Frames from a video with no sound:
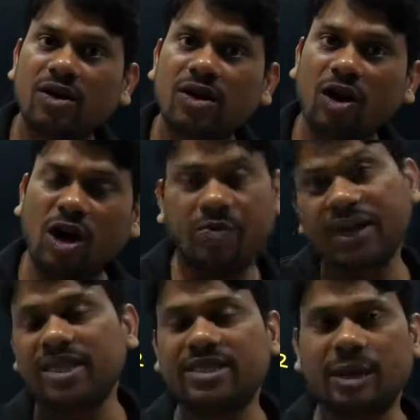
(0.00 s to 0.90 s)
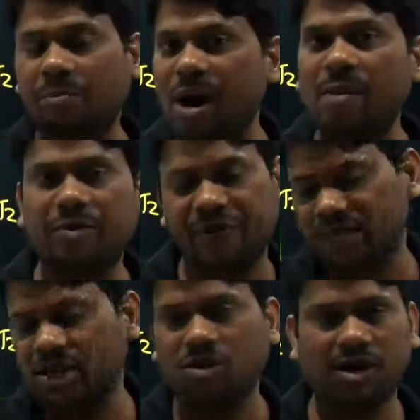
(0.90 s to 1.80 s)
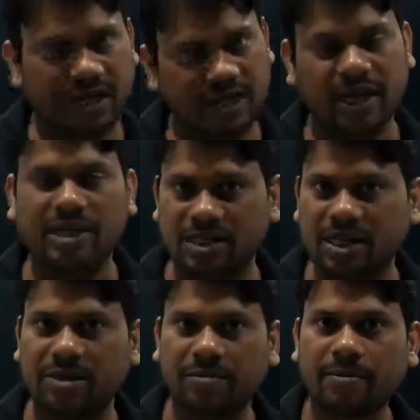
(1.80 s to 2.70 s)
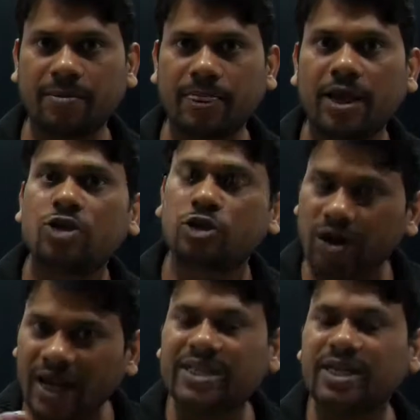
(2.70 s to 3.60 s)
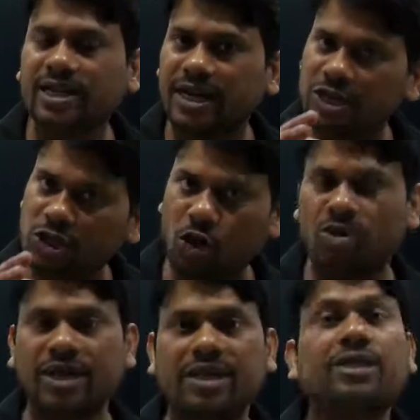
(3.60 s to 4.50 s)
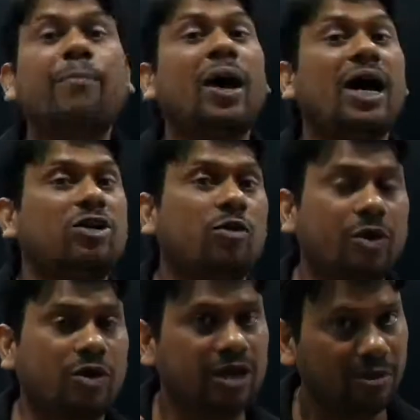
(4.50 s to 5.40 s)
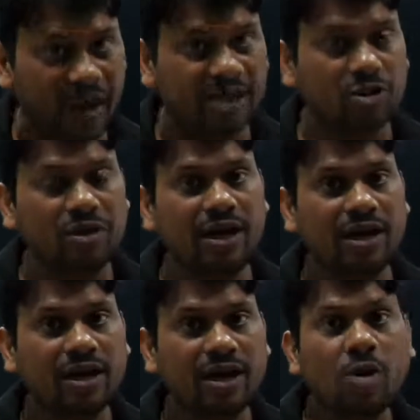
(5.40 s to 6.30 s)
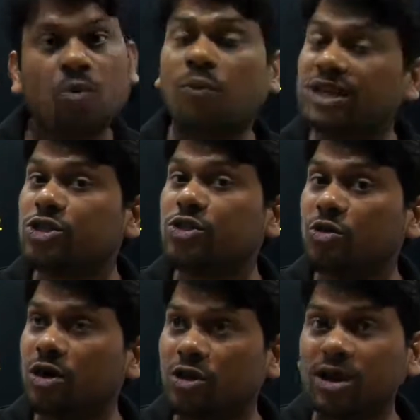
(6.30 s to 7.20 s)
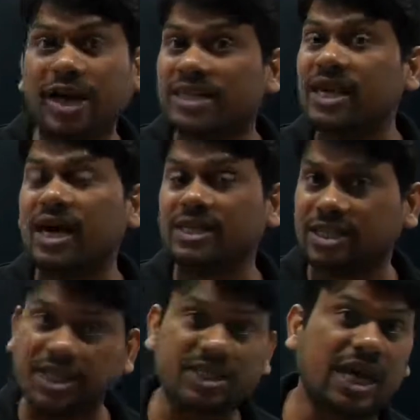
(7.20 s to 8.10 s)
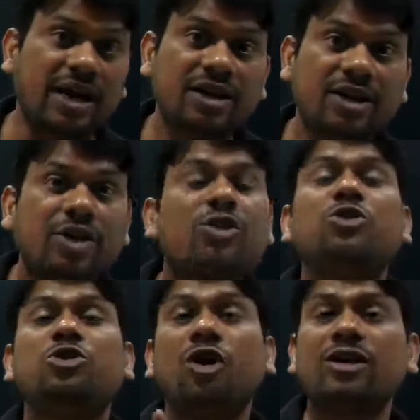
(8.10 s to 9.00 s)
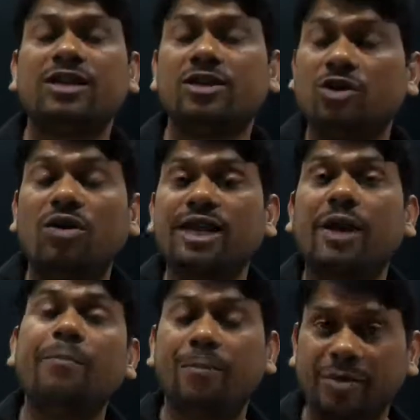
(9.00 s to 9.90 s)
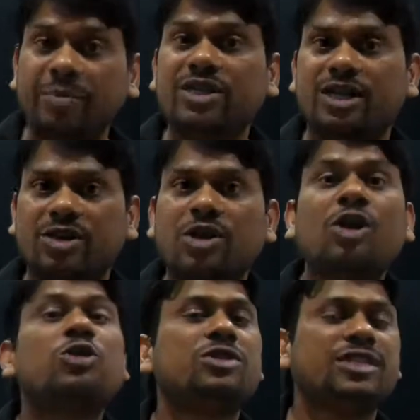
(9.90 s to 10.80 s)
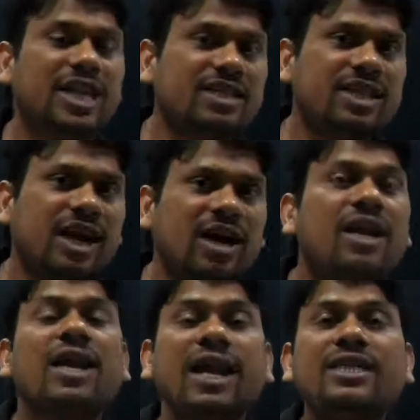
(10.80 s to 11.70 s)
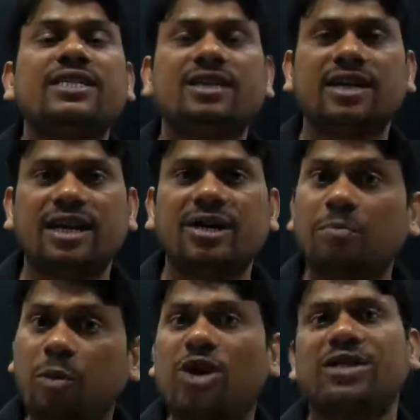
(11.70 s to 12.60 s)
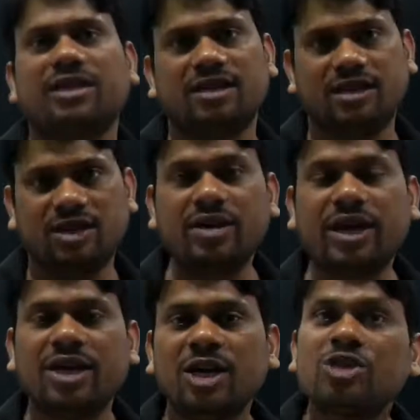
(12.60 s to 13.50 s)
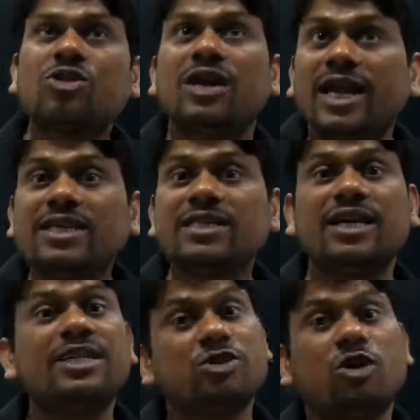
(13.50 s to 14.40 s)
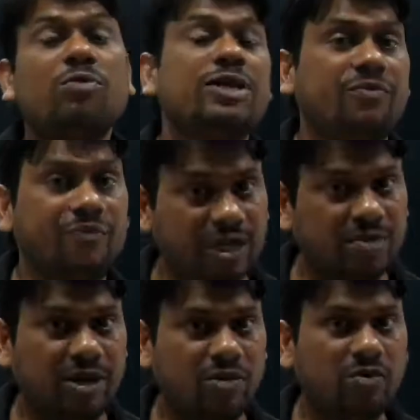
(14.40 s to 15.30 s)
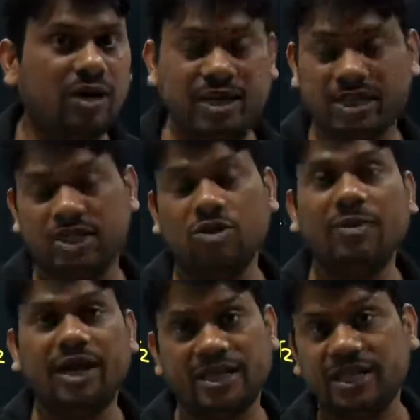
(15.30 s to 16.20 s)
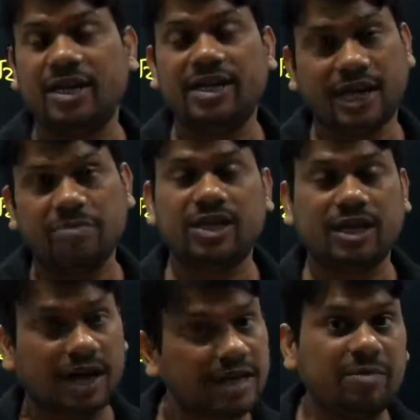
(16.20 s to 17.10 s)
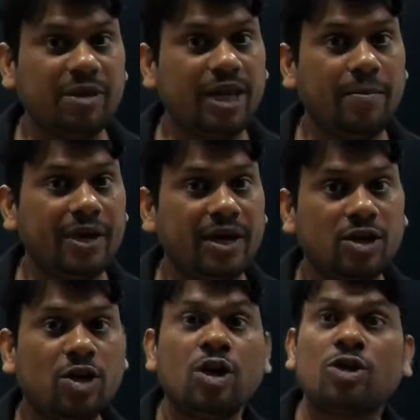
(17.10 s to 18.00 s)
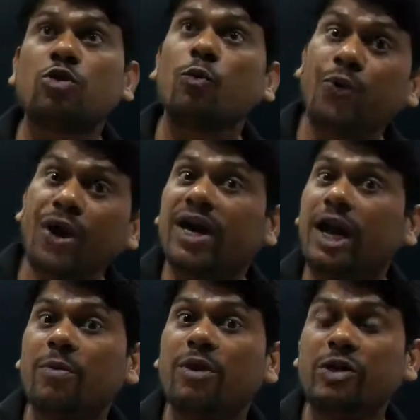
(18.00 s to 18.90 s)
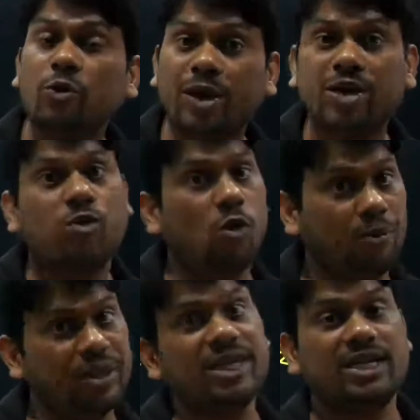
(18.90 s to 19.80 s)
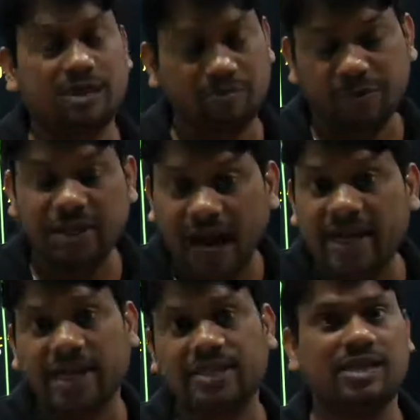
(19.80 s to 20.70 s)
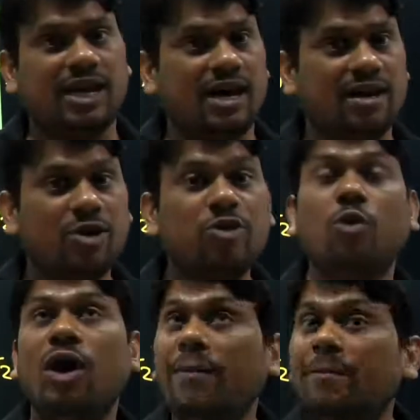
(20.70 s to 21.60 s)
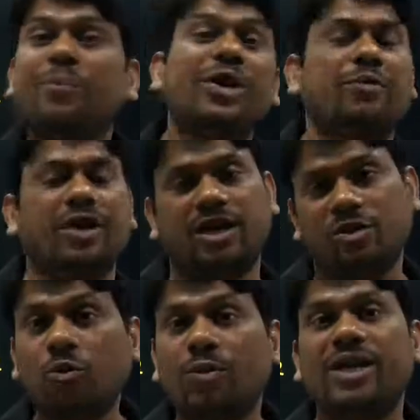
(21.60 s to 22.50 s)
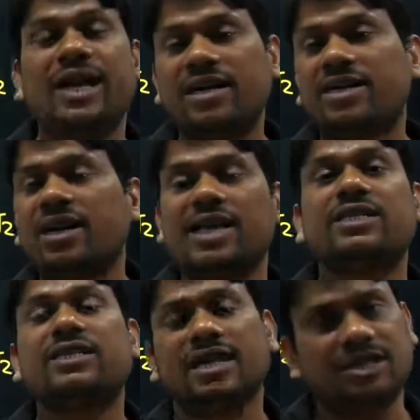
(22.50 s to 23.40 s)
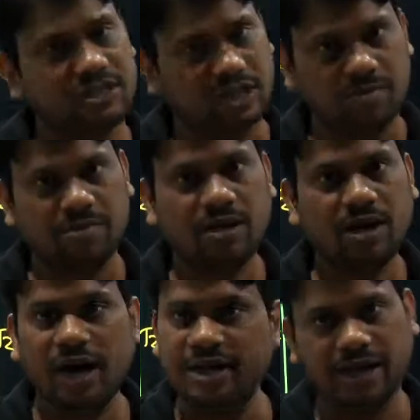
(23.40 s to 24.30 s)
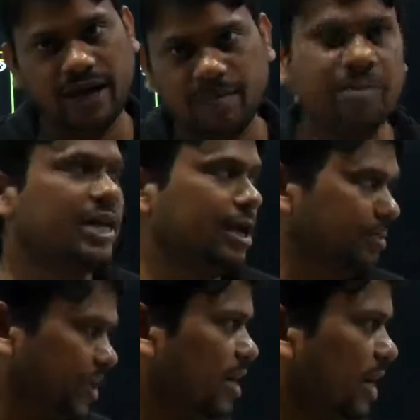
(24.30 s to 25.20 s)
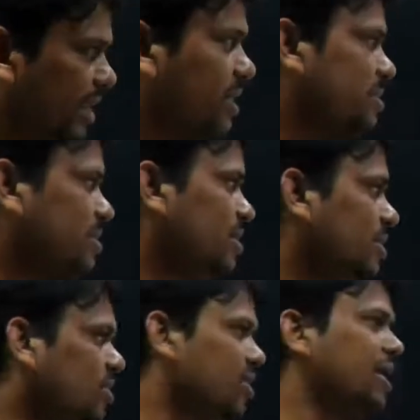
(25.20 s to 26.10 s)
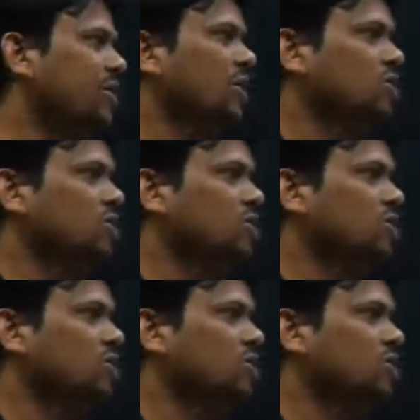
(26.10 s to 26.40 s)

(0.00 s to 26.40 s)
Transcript: or we can say power factor, or any other thing. So latching current totally the part of your device only. Once your SCR is designed, you don't have permission to change the latching current point. Okay, so latching current is always a fixed value. Let us assume latching current, I'm saying 100 milliampere. So wherever you will go with that SCR, you everywhere you will get latching current same, 100 milliampere, like this. Okay, so